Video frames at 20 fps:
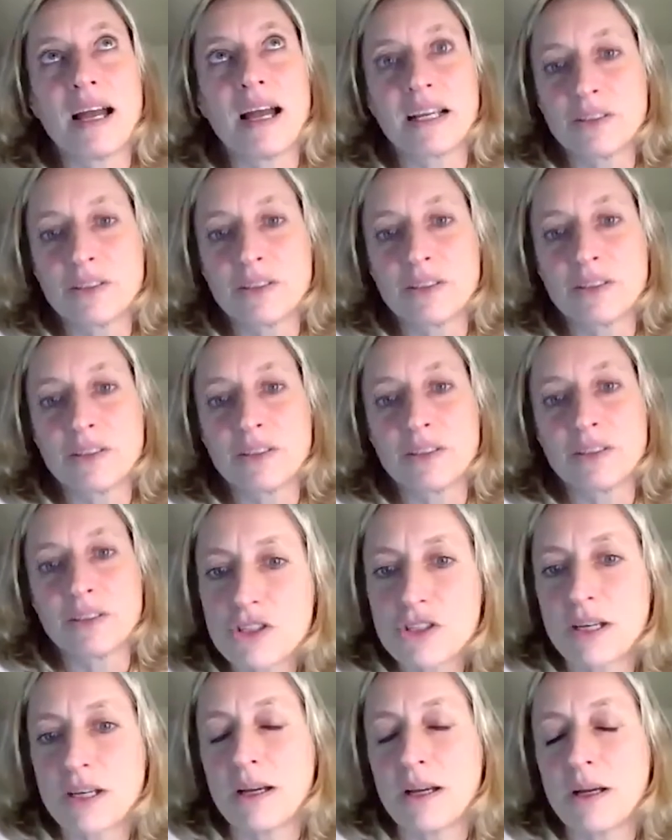
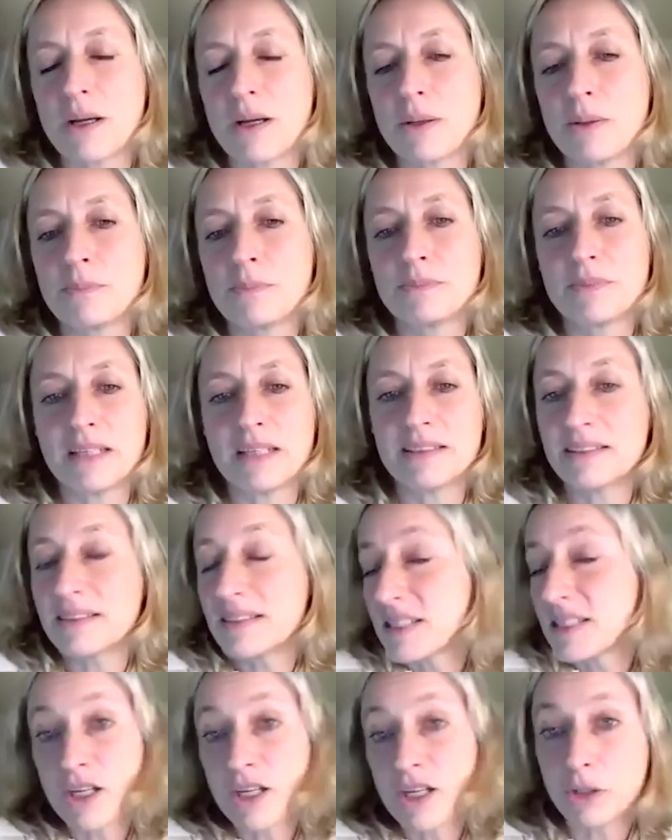acknowledge uh, that
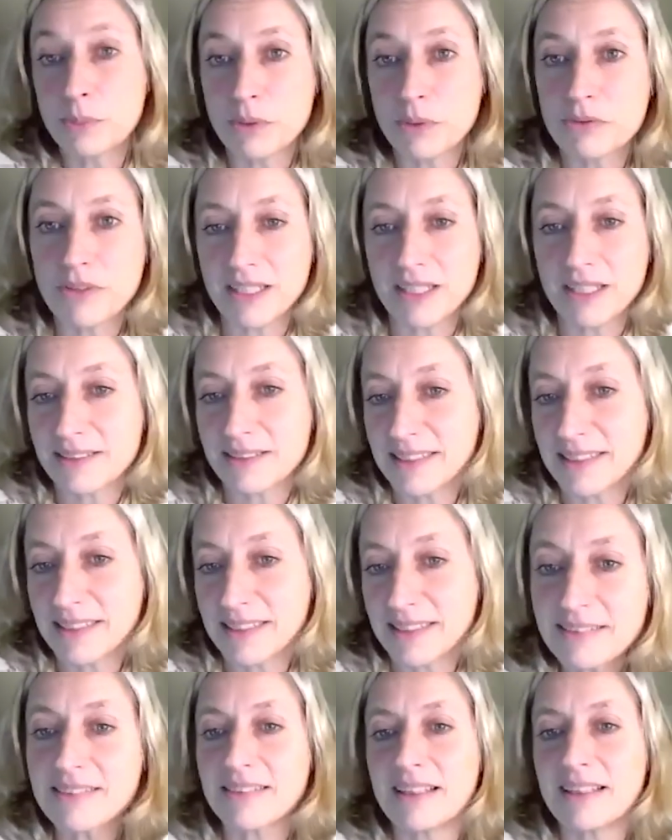it is not perfect
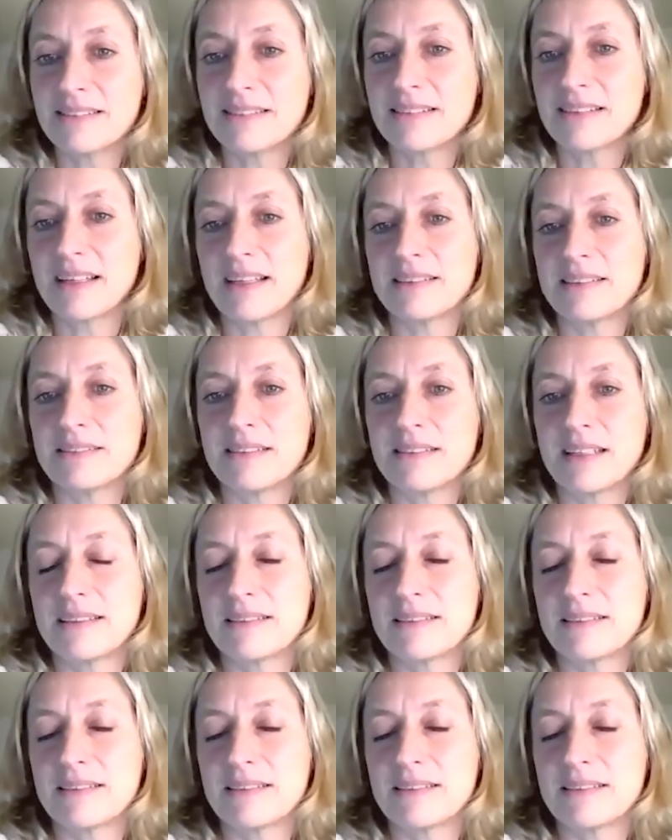yet and, and,